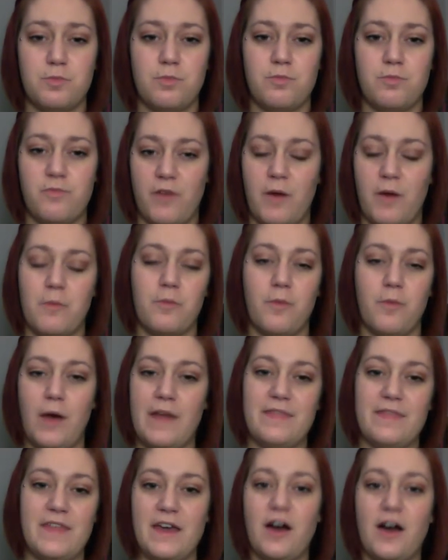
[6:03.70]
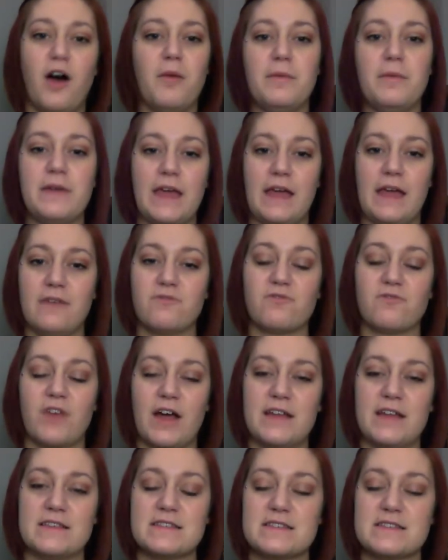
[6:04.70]
from when they all became
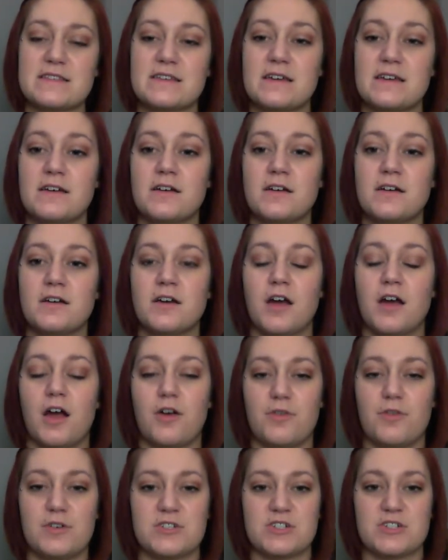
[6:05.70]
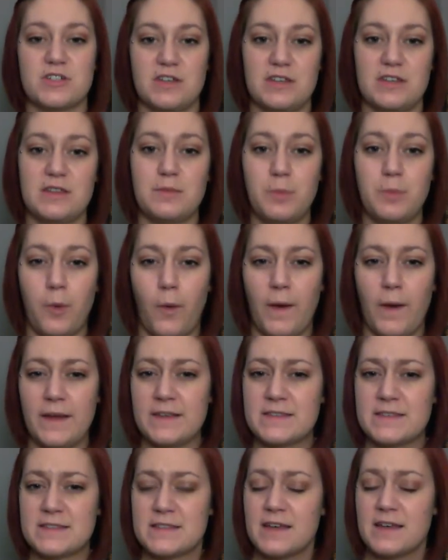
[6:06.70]
friends originally, the
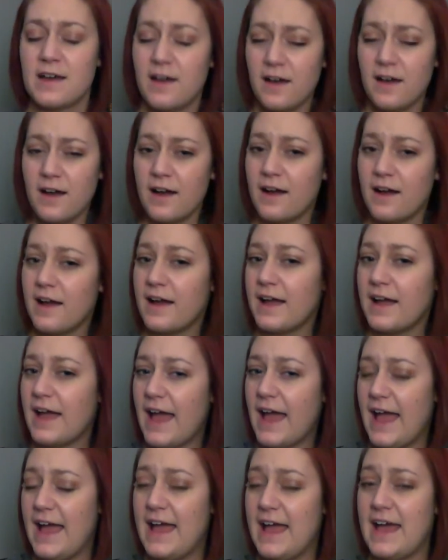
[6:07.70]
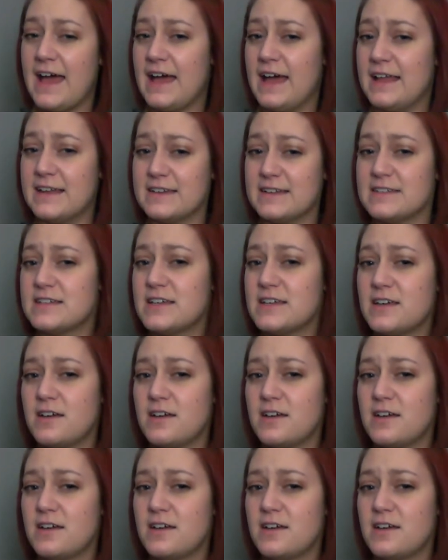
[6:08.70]
boys. And